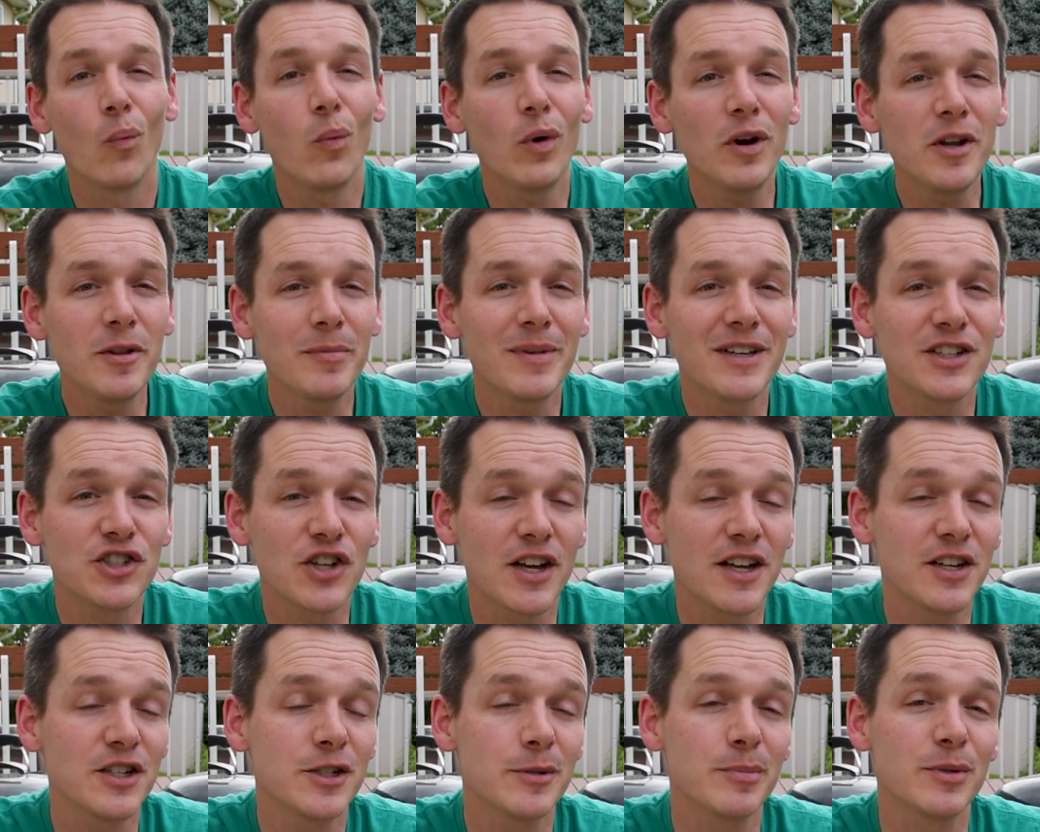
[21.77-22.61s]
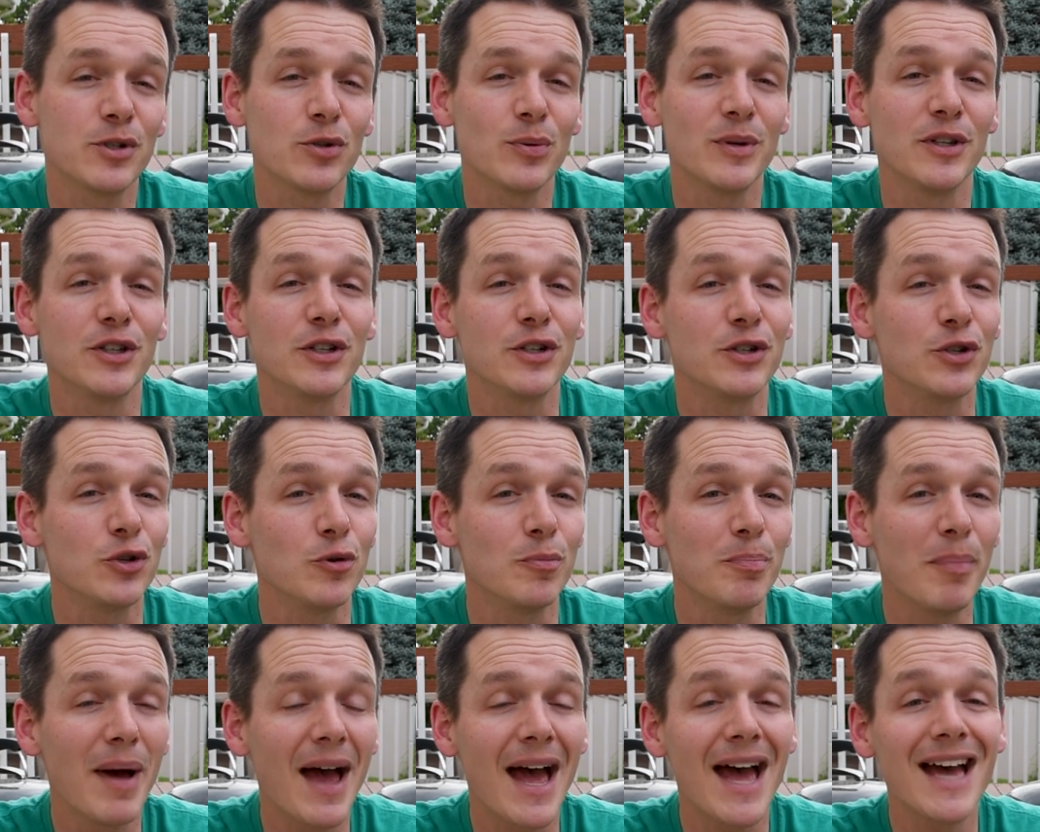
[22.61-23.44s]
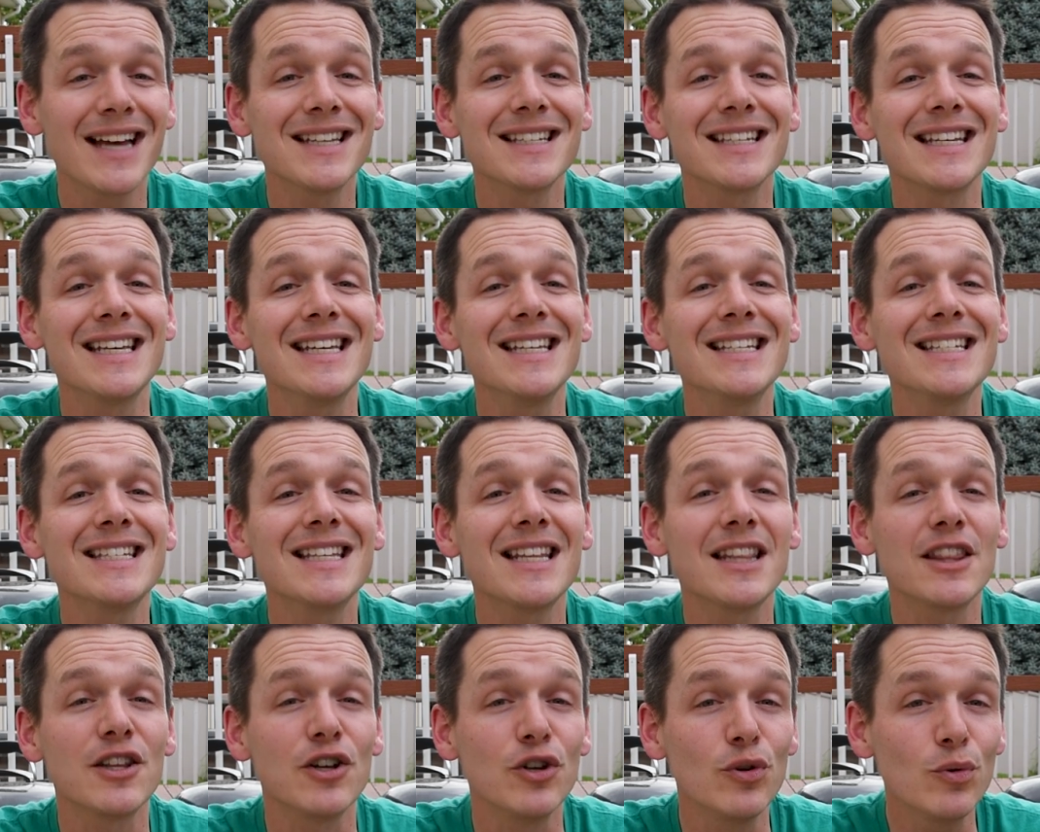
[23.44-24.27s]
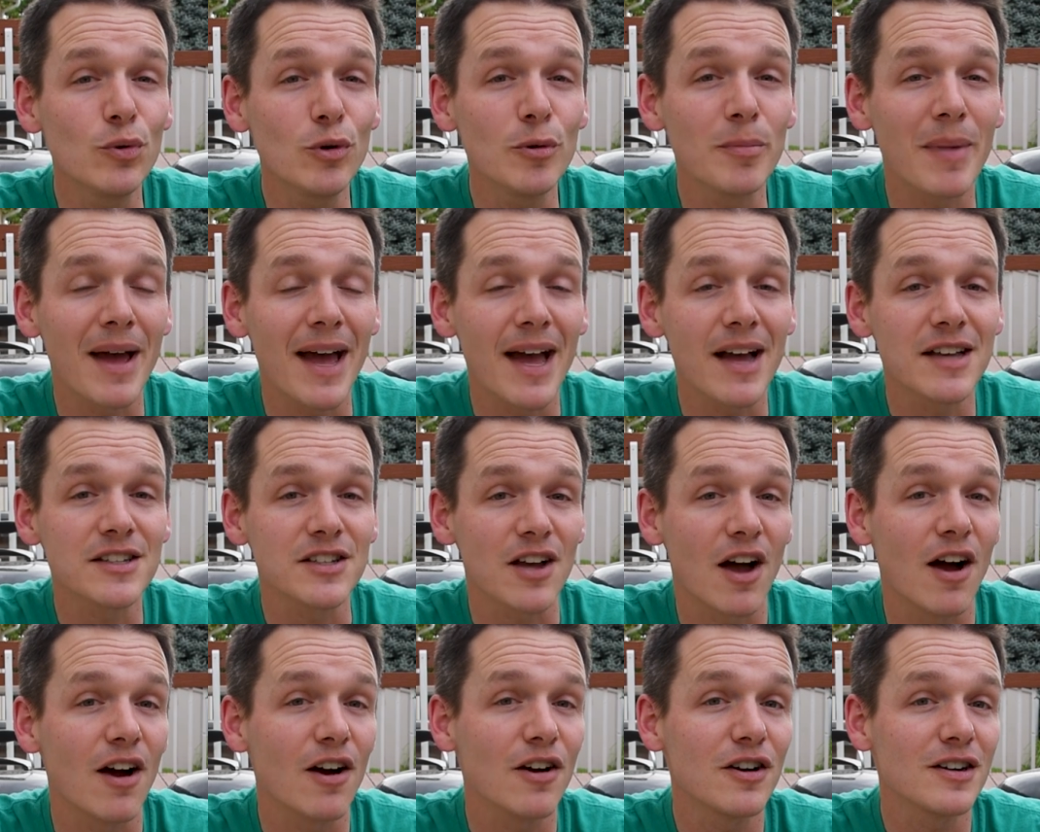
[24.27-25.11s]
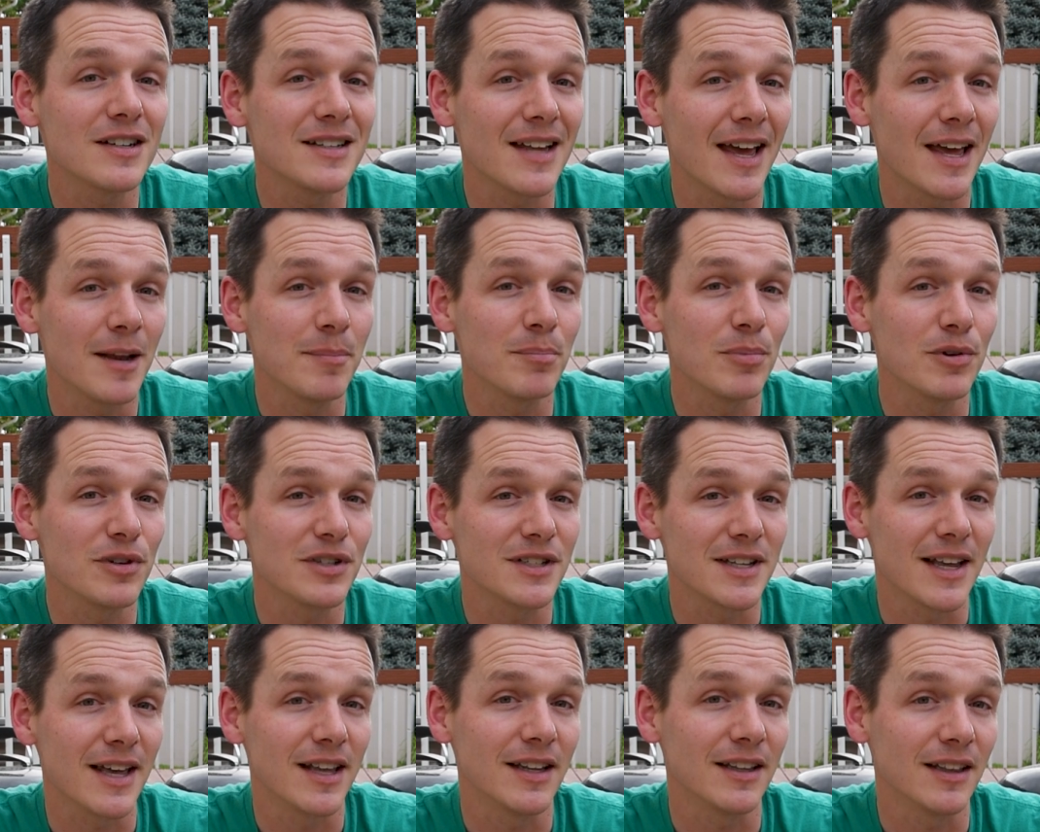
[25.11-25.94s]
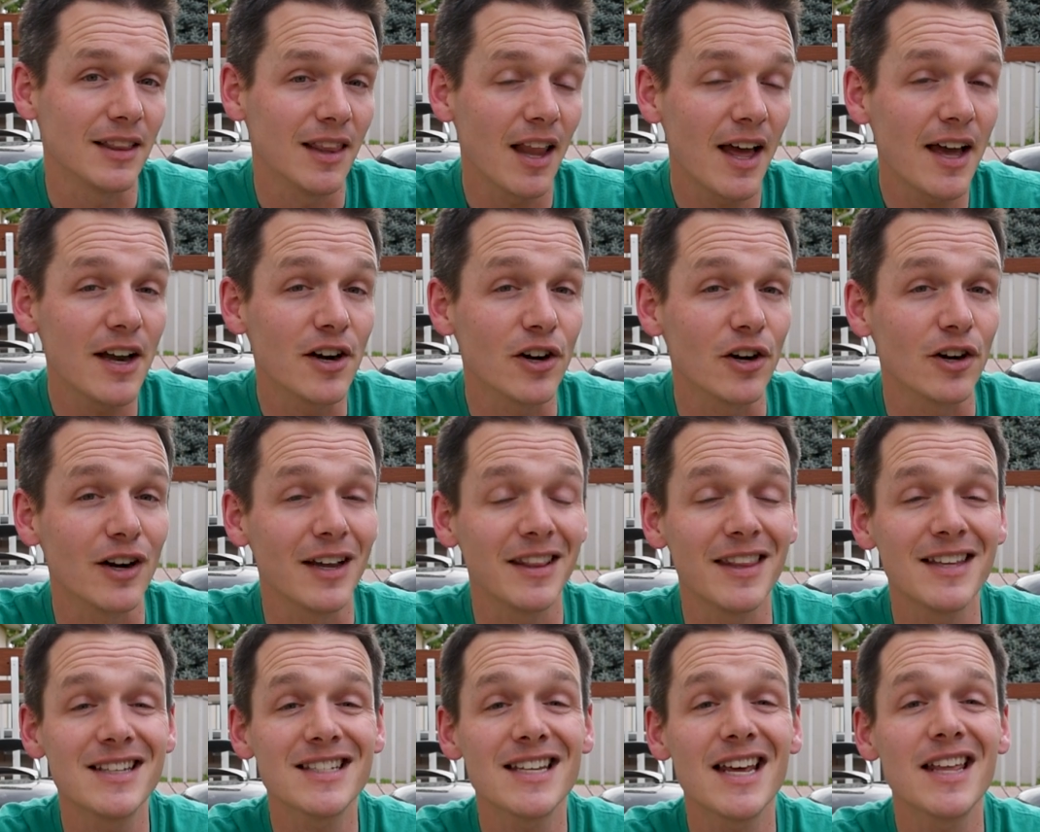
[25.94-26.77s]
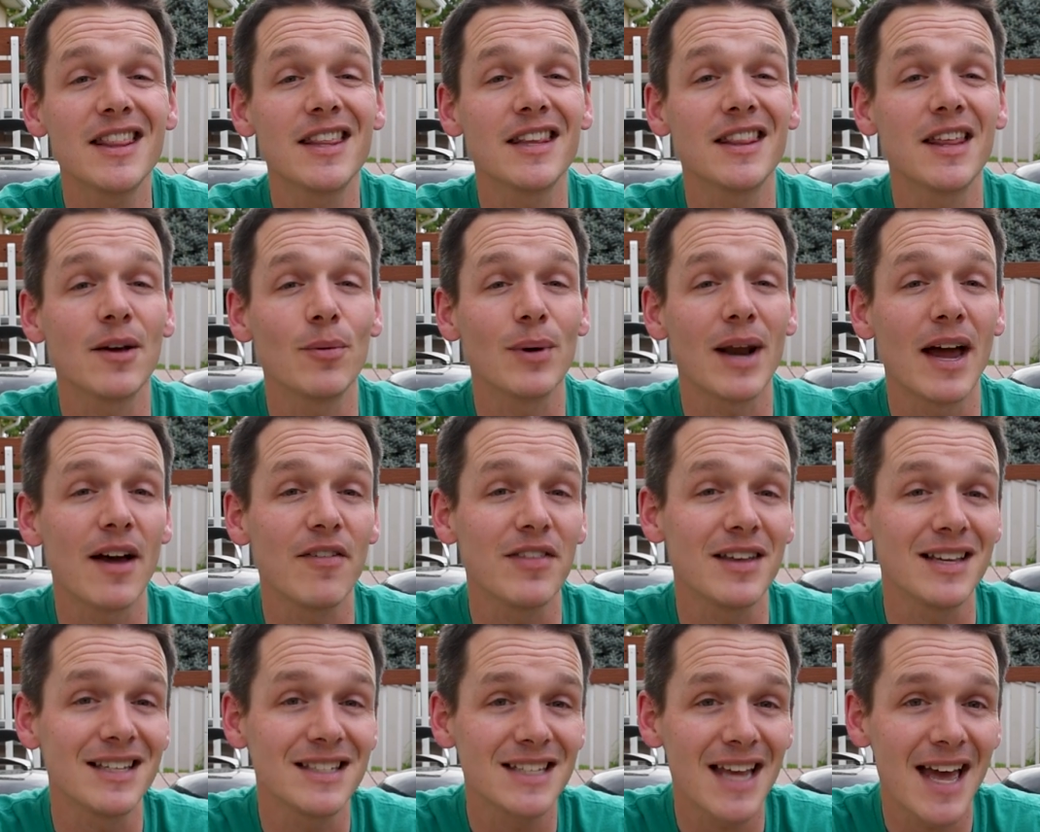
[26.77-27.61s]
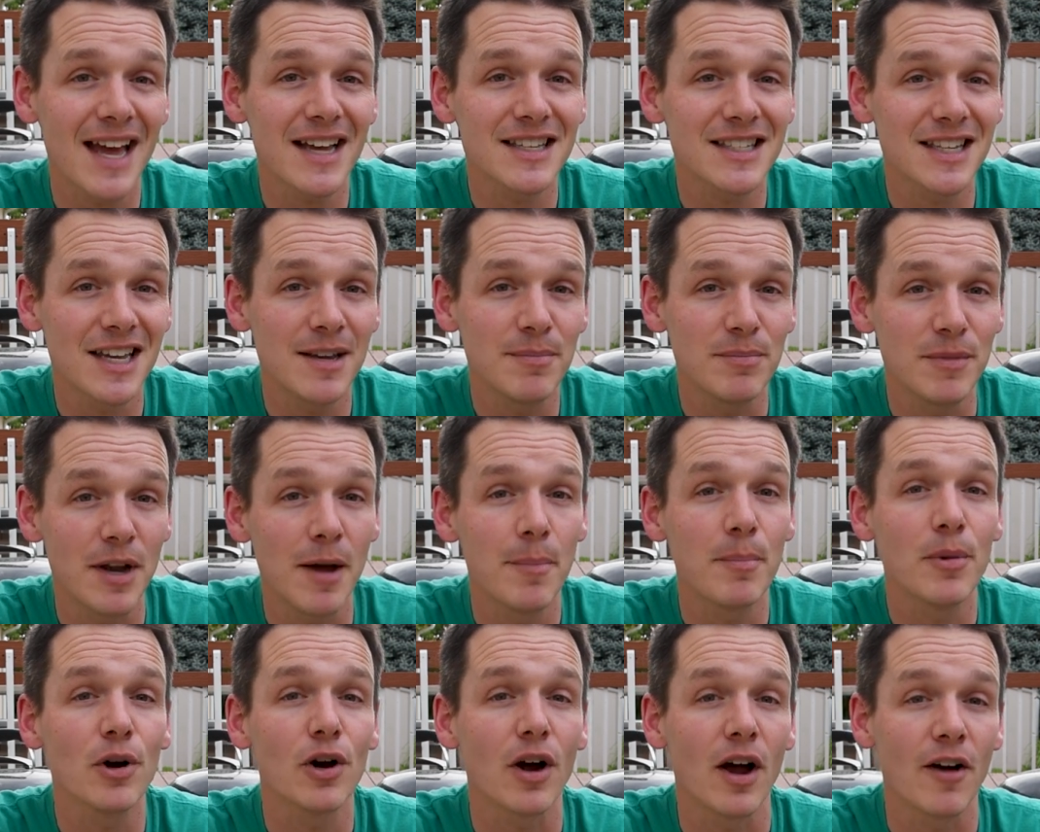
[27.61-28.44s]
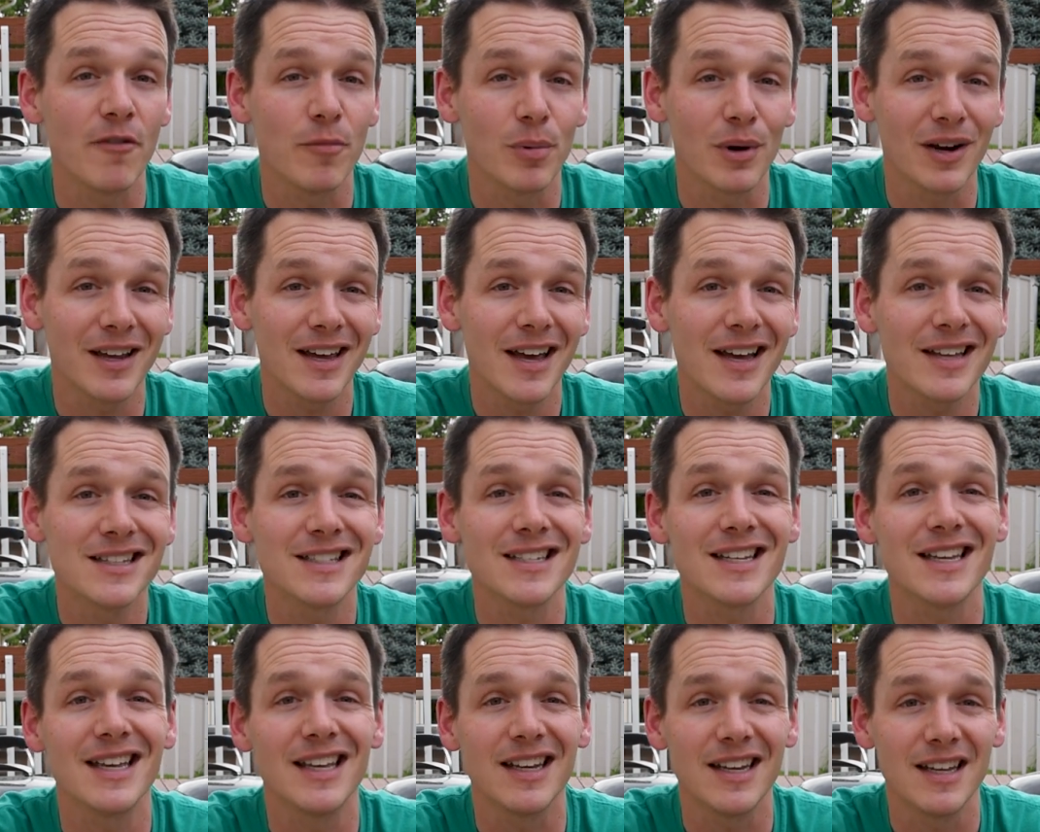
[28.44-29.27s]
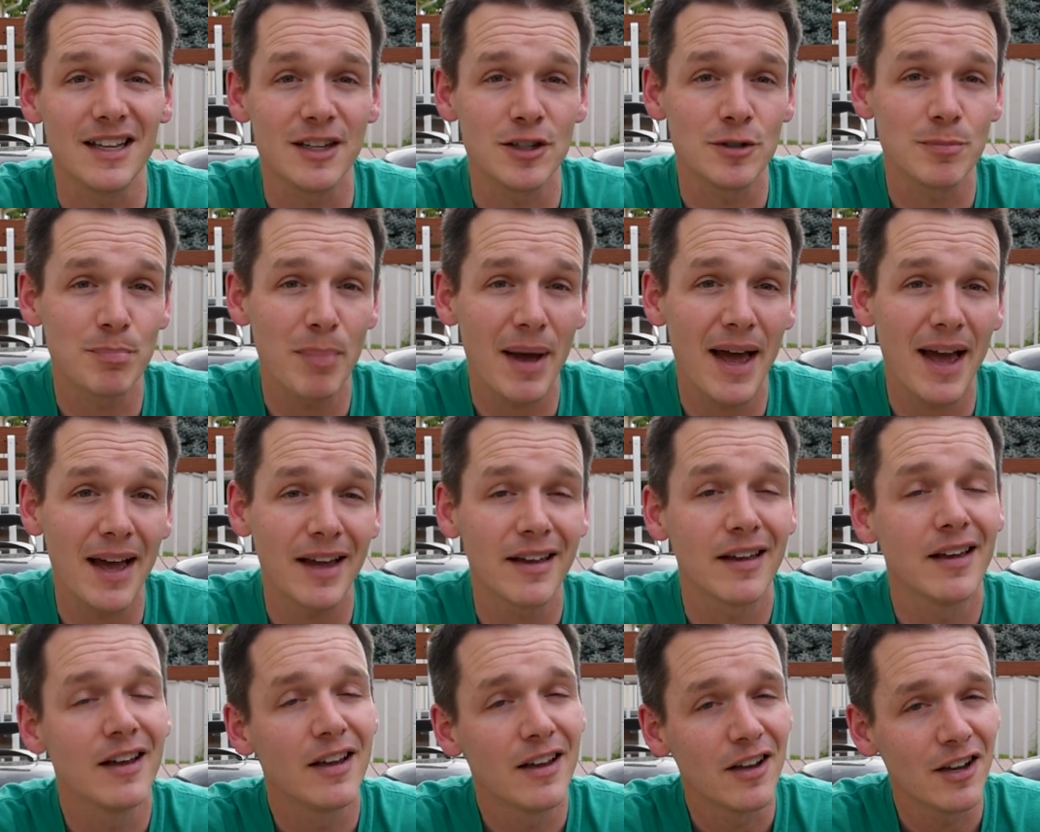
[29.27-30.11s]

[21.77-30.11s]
One of the big changes between the two bags is that the newer bags are 10% lighter, and they said that they would have the exact same number of briquettes in each bag,